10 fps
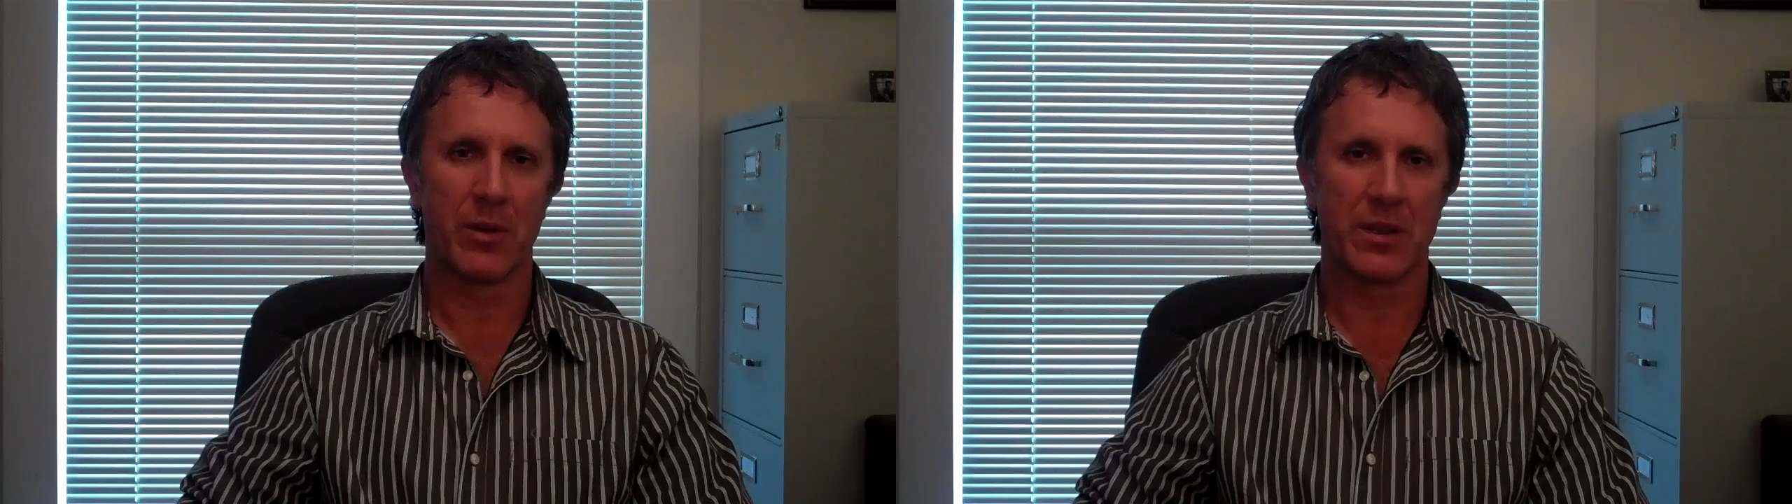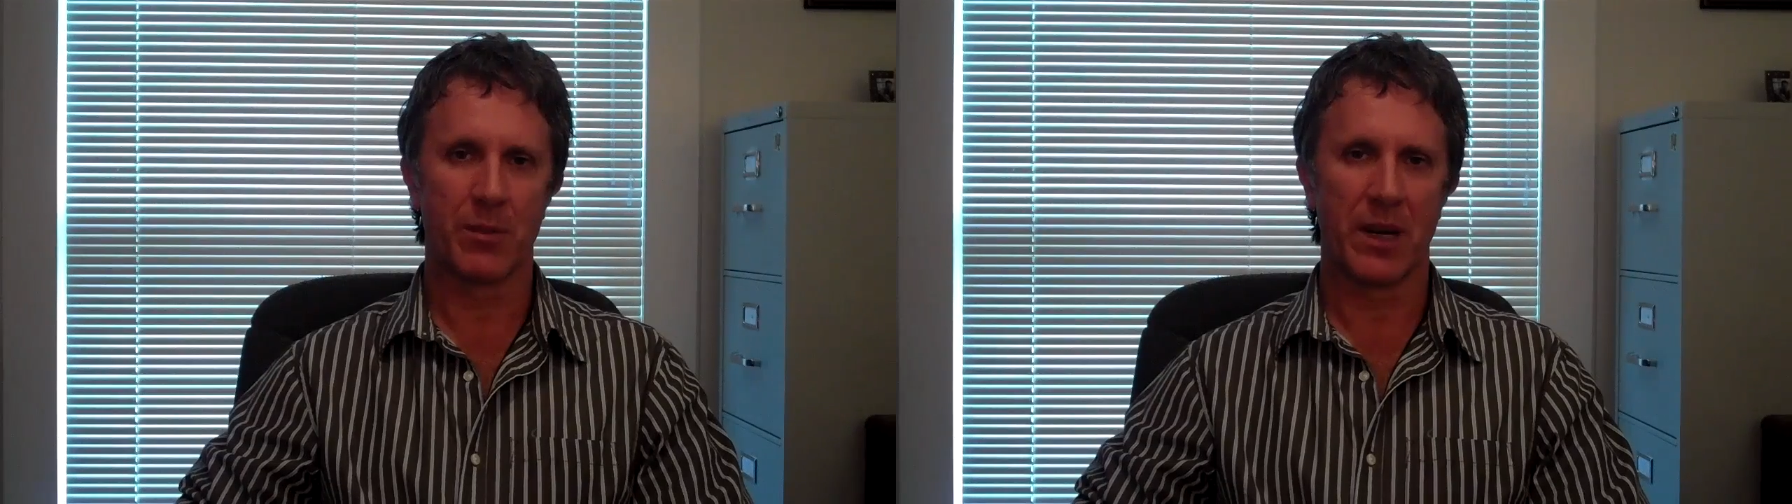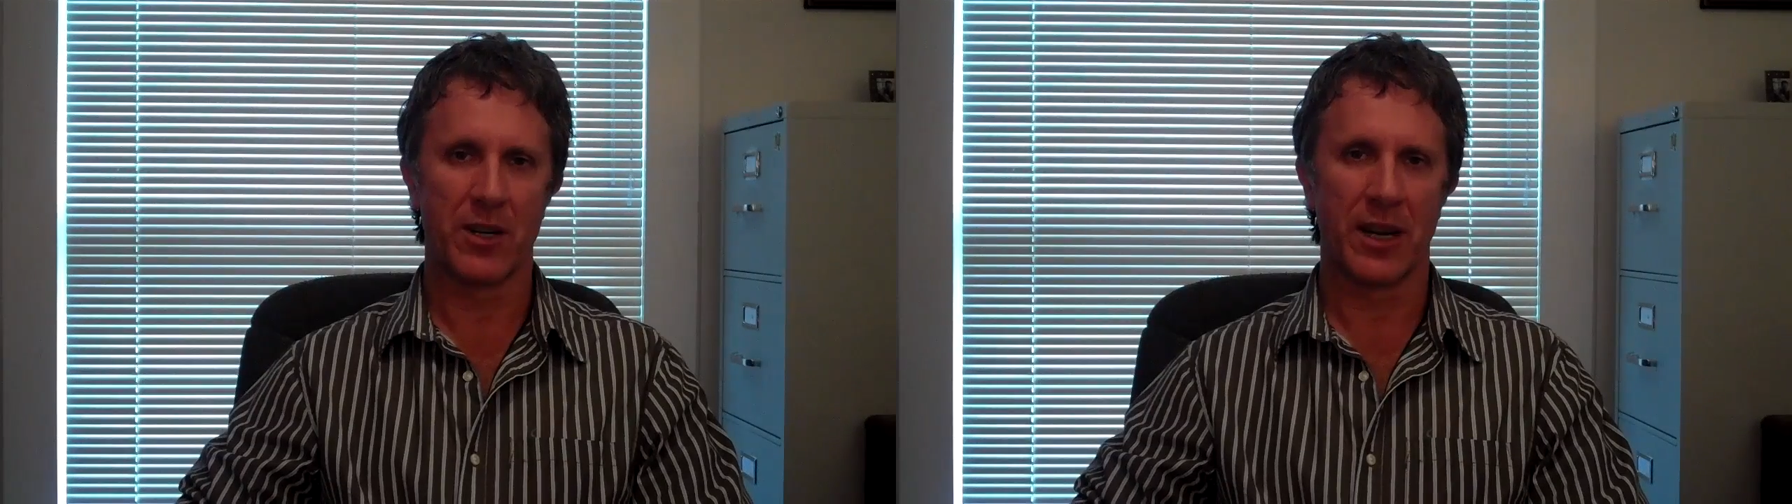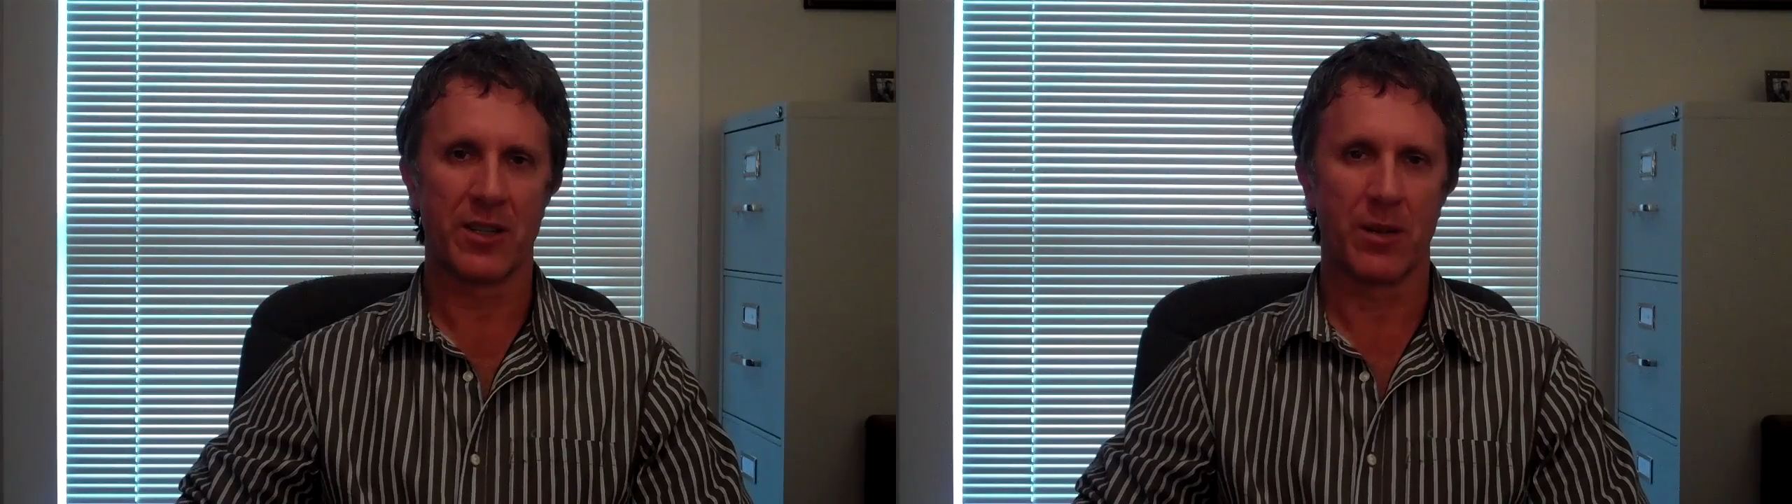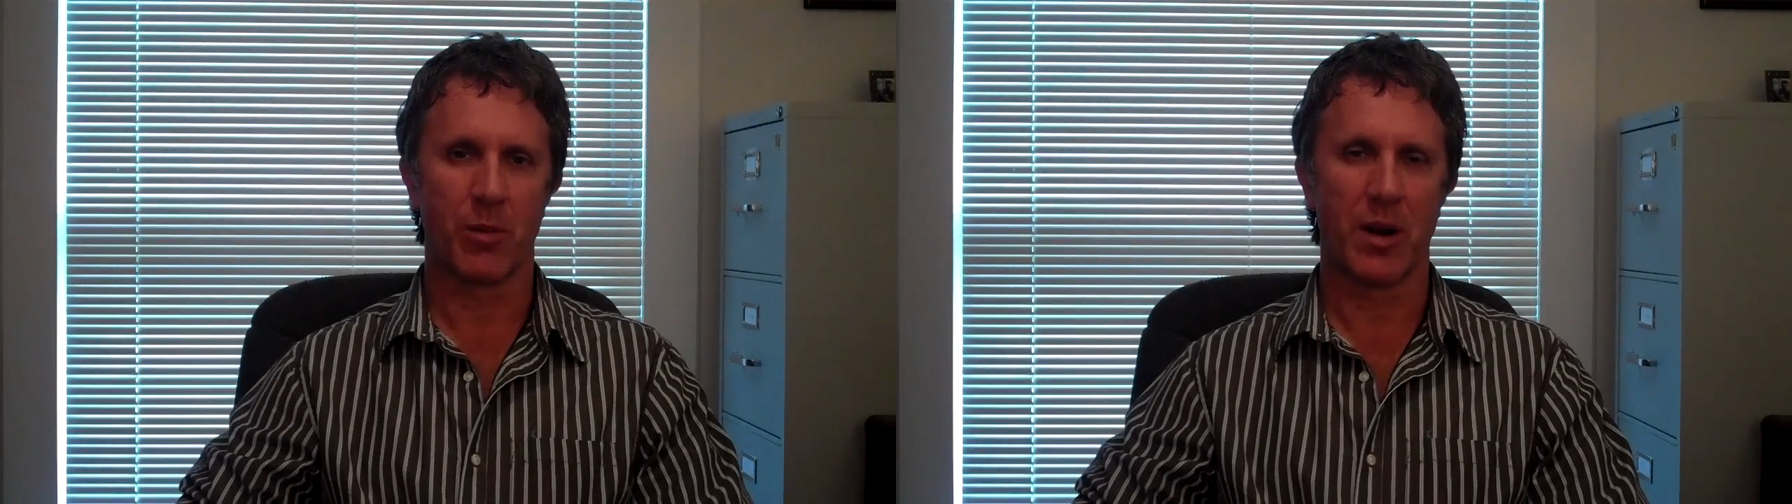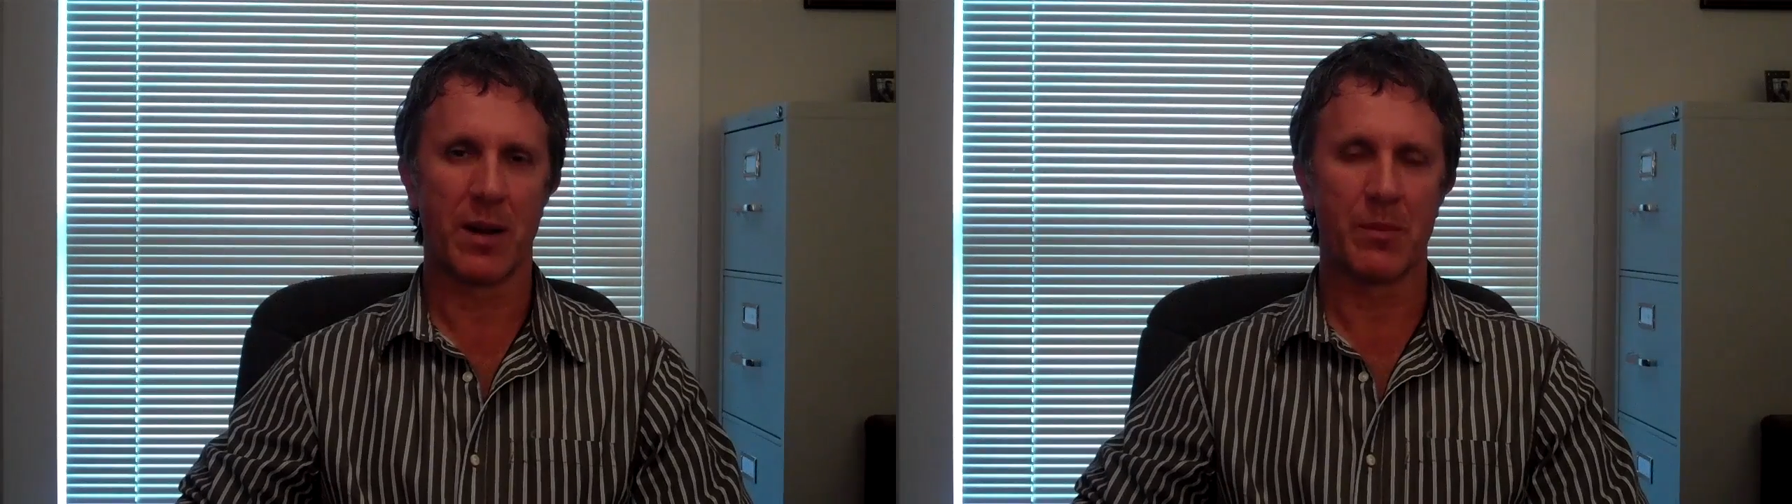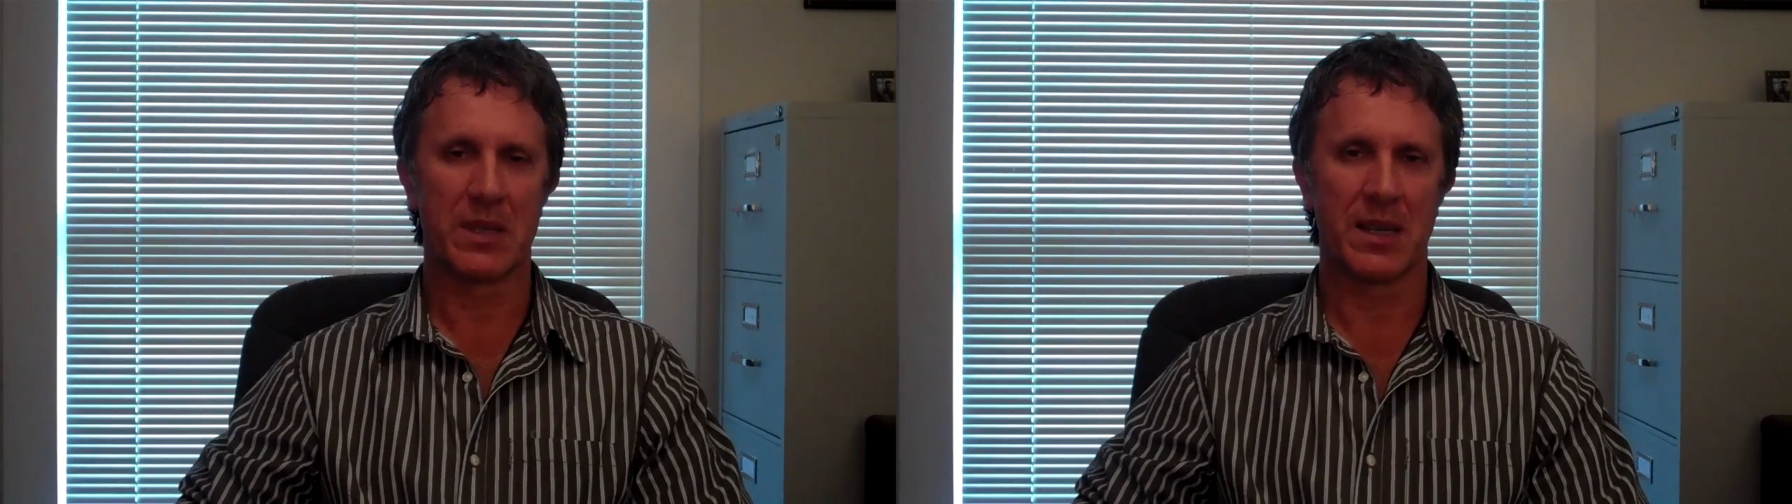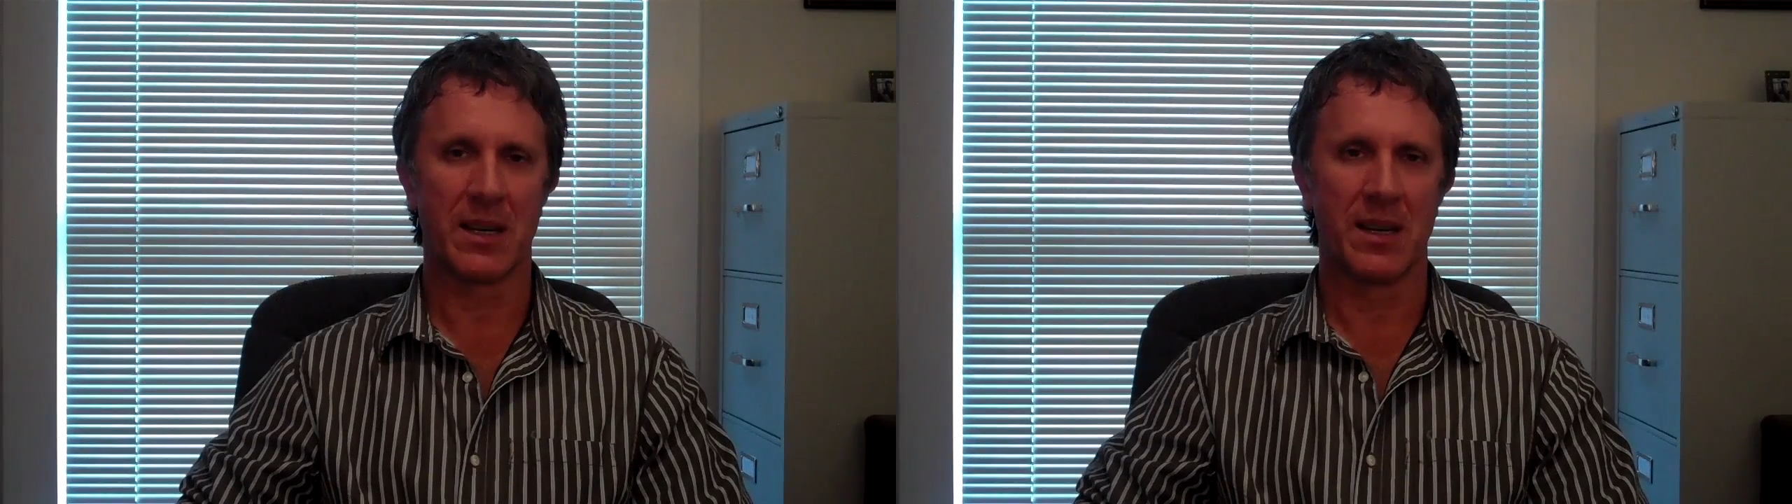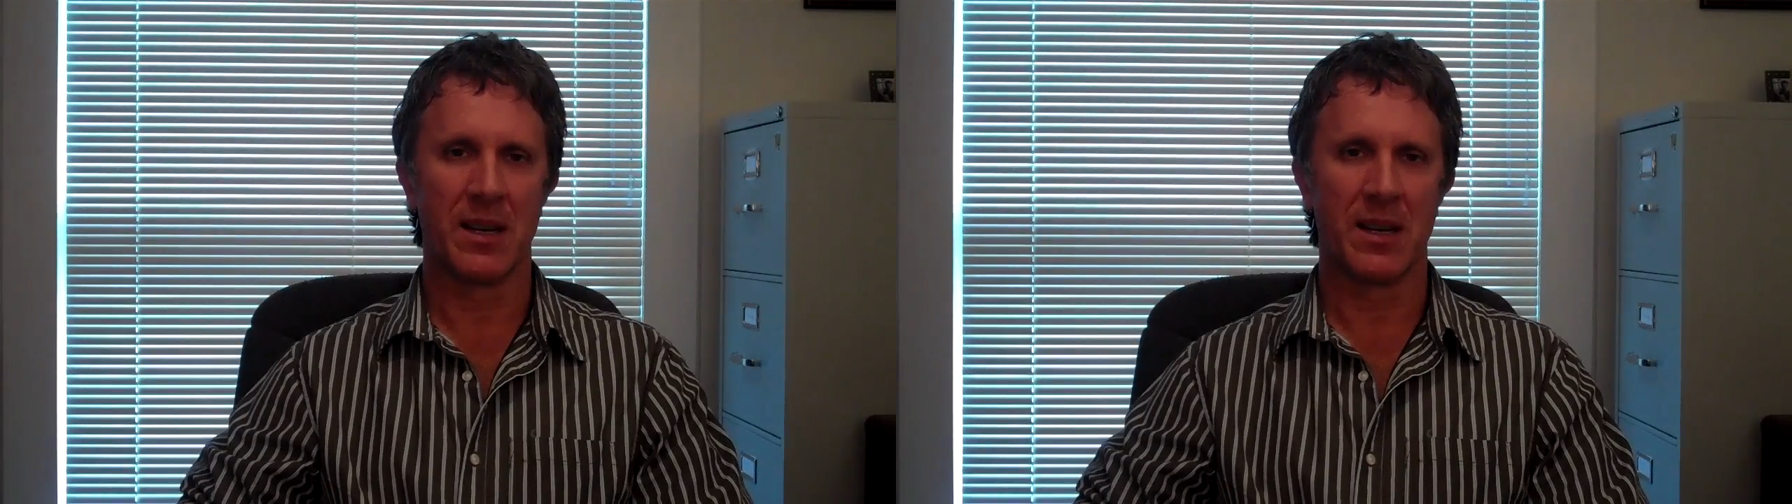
There was some digestion problems,